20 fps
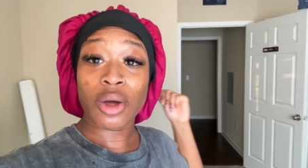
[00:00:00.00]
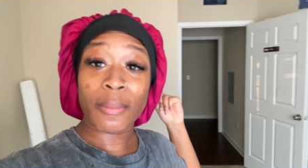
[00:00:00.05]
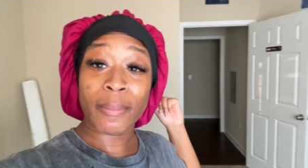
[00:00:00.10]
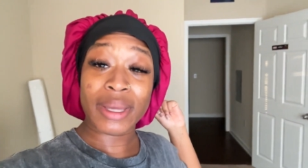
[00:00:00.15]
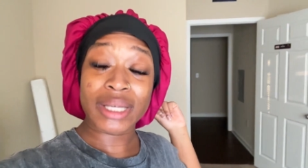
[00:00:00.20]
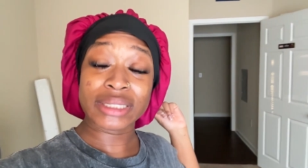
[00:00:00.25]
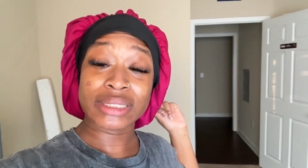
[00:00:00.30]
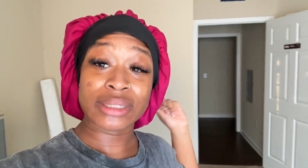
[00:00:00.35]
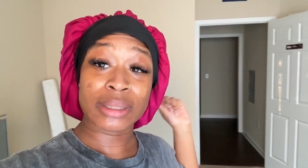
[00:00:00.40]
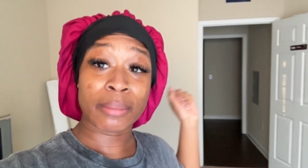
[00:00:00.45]

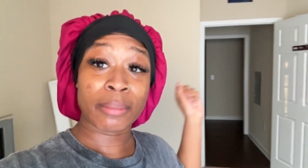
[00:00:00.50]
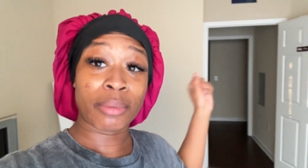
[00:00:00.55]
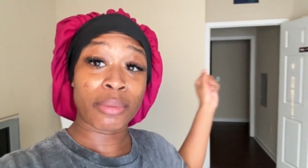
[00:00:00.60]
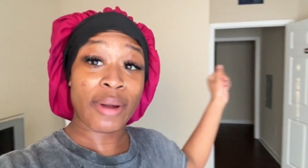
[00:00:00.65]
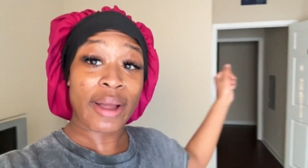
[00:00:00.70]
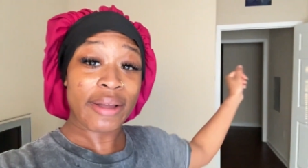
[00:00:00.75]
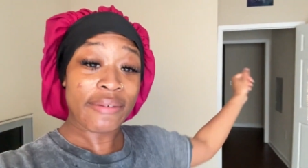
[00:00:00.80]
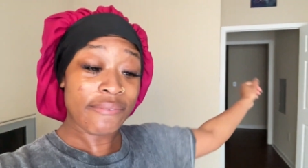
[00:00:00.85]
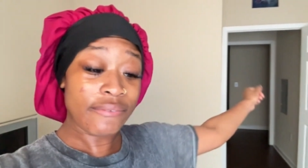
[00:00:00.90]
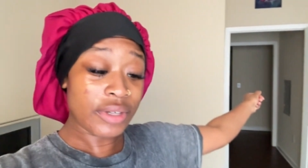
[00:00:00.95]
make some
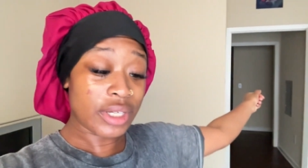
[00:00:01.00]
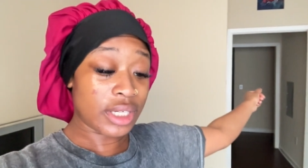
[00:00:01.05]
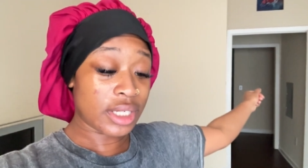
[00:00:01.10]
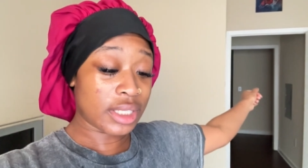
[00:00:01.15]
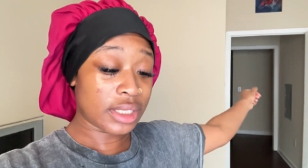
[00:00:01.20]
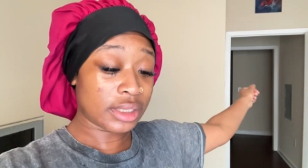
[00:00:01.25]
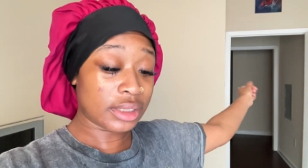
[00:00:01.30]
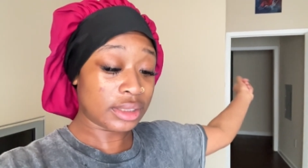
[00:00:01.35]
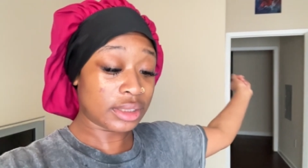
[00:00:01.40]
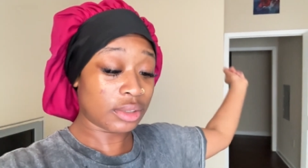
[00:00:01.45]

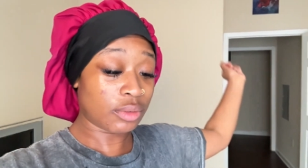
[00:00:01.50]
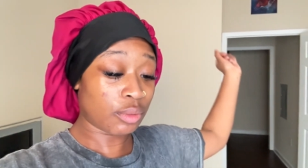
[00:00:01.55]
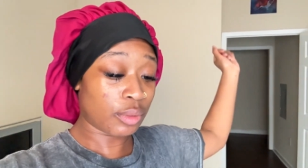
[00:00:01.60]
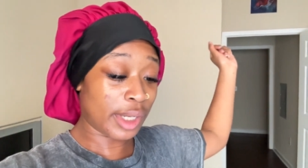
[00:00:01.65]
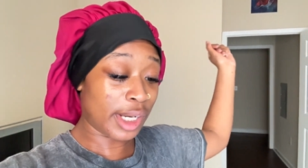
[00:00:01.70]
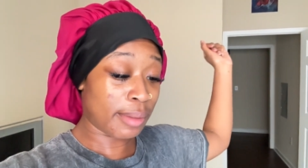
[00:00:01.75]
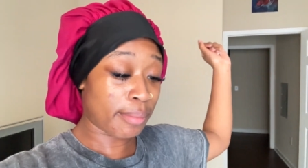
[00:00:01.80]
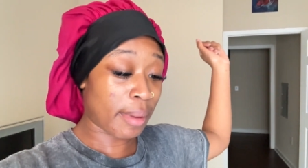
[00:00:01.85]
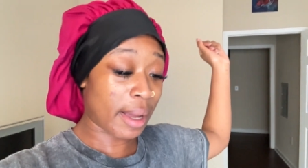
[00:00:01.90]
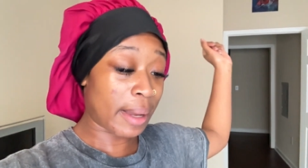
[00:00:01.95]
breakfast,
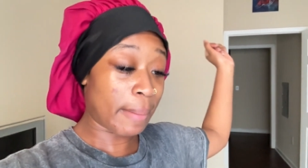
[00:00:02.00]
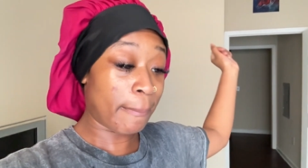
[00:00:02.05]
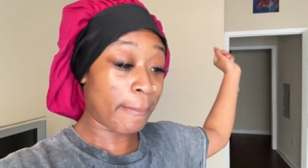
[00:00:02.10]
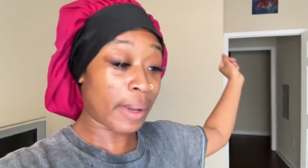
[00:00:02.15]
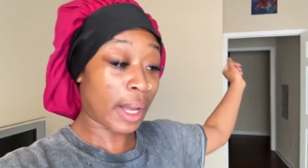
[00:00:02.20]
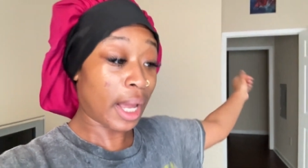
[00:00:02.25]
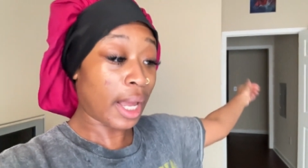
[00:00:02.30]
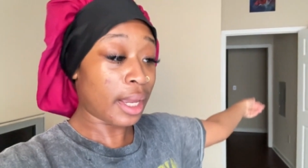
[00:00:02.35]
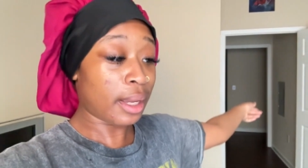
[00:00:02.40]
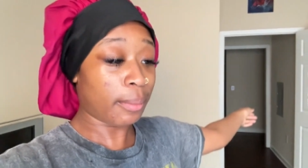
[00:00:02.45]
read my
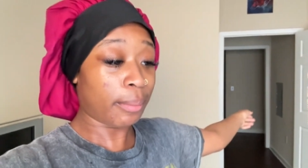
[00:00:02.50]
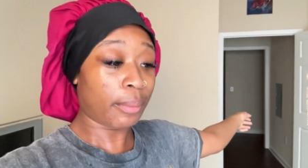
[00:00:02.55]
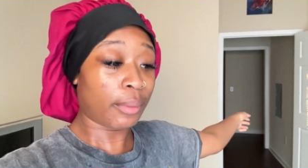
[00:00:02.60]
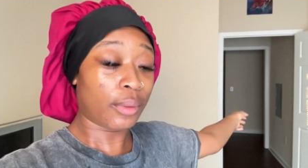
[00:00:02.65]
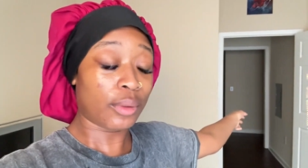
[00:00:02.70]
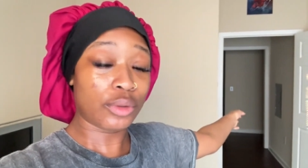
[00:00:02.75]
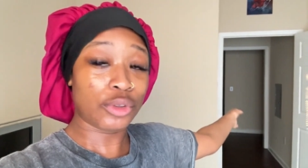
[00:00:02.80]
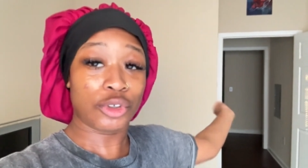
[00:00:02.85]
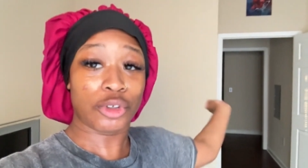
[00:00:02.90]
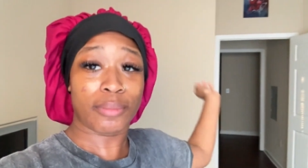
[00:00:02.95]

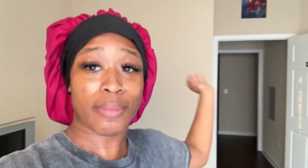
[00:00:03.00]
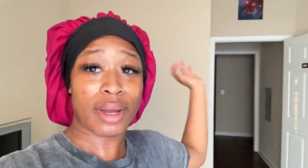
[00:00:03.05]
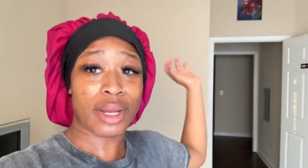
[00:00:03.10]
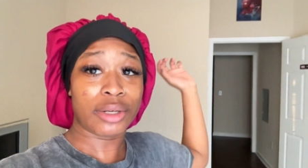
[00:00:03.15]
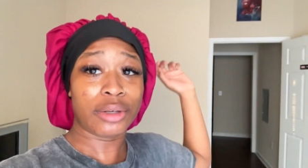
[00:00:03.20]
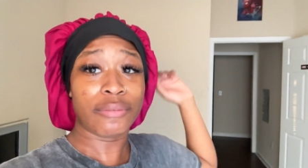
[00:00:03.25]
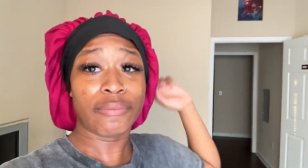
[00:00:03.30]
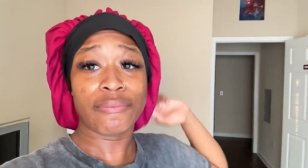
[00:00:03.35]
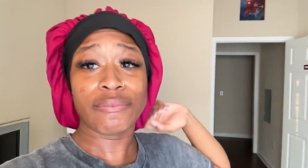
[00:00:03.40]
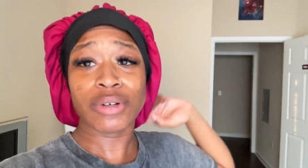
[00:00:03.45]
Bible, do my
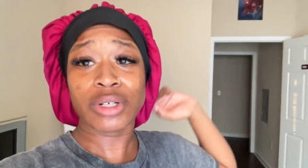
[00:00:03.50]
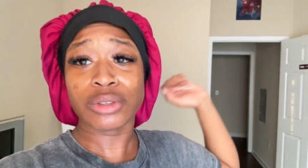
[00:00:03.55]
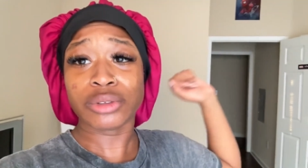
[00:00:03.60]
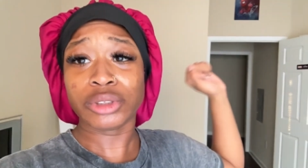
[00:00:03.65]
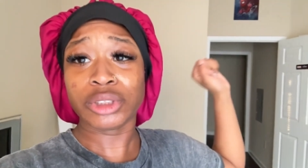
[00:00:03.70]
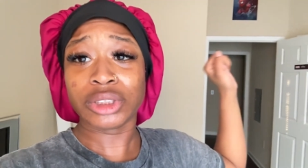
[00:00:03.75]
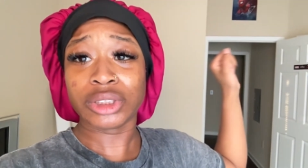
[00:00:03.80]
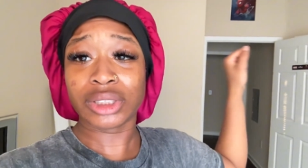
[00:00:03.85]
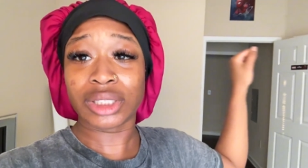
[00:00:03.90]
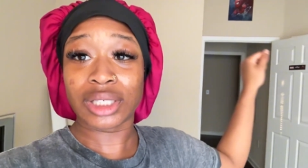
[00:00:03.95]

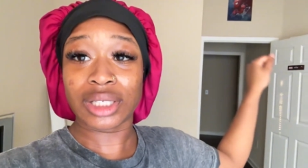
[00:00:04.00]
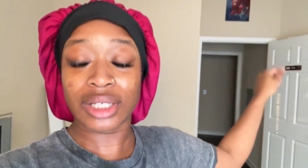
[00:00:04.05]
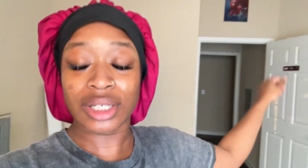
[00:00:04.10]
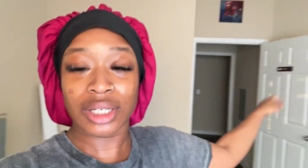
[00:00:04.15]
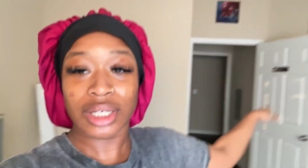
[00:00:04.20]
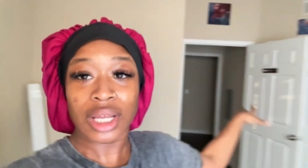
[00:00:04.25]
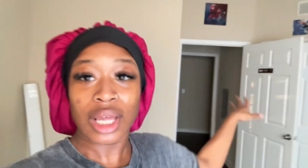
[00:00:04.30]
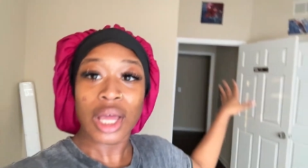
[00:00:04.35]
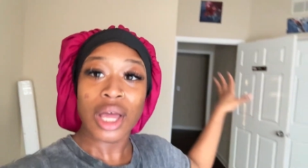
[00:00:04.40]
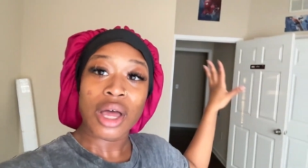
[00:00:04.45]

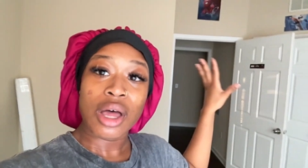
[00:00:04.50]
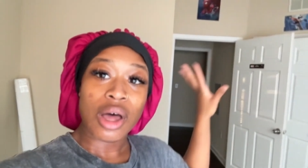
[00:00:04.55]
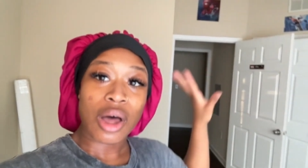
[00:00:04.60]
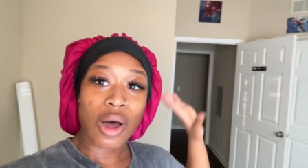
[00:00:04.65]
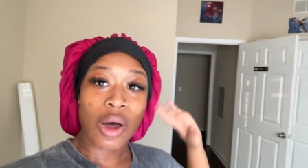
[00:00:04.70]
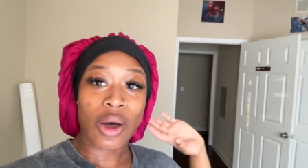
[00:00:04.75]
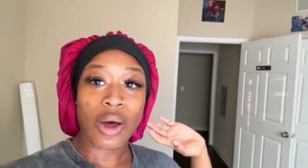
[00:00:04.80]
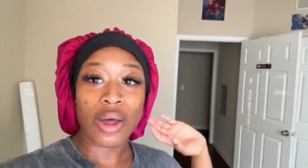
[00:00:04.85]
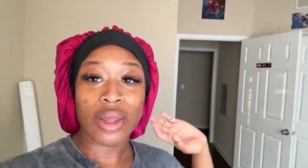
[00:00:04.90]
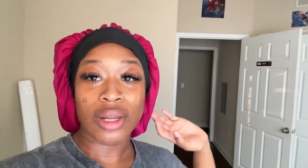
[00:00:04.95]
devotion,
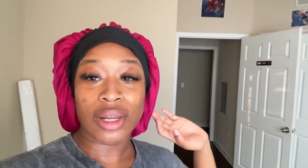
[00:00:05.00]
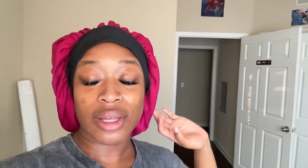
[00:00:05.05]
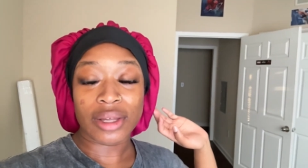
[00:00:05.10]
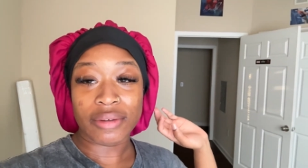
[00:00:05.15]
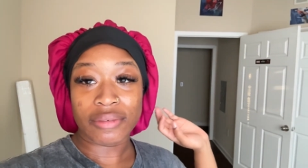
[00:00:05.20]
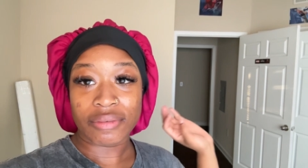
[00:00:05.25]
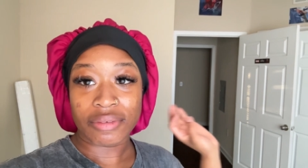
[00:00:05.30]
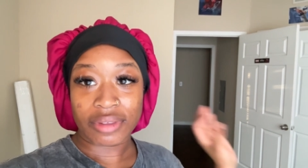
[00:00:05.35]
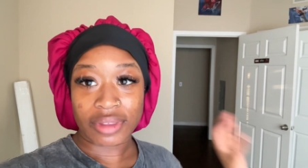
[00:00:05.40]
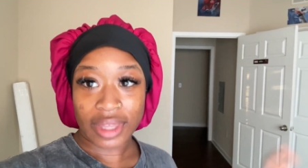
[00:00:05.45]
all
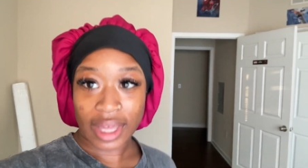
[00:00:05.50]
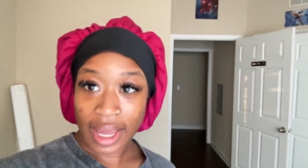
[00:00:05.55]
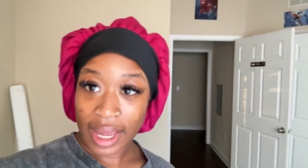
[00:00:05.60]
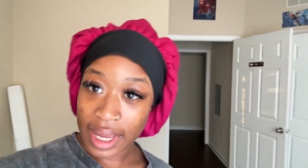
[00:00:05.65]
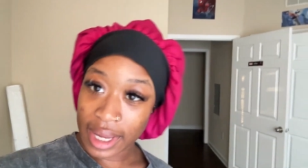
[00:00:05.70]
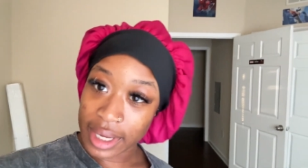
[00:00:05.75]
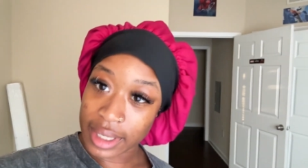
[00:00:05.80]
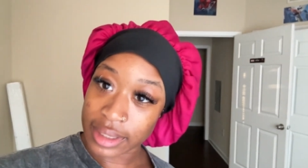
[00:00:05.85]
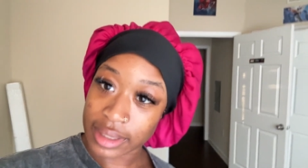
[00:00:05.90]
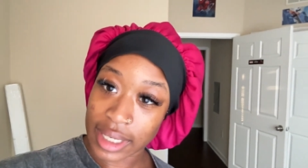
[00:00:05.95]
of
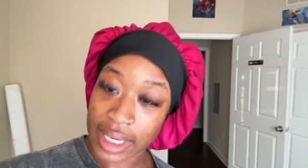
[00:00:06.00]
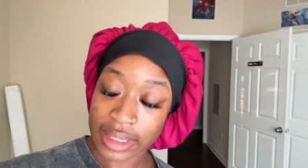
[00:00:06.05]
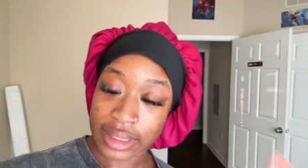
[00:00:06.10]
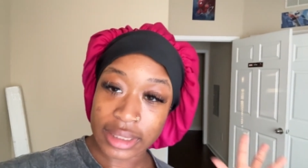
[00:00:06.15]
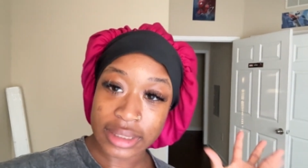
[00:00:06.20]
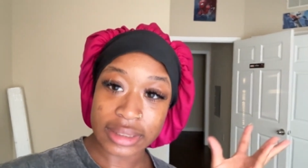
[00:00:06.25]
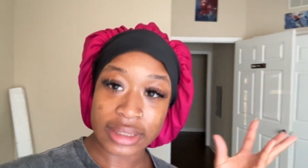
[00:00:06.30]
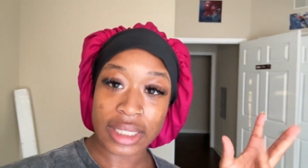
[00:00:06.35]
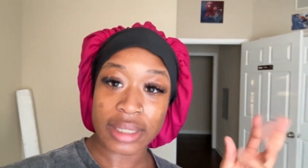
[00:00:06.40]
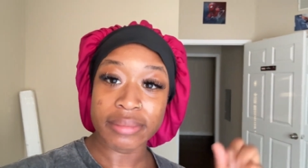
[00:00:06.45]
that at
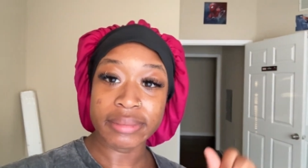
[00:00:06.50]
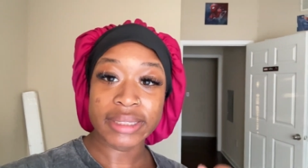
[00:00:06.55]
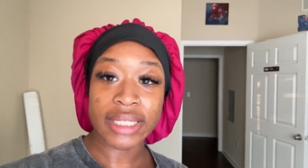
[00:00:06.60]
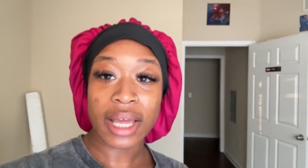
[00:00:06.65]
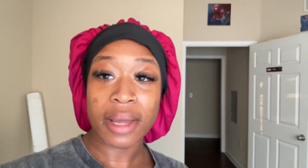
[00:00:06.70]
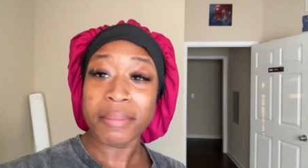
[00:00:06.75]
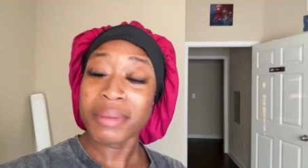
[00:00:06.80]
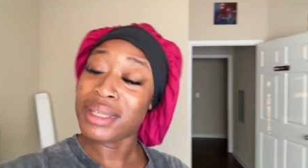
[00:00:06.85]
the same time.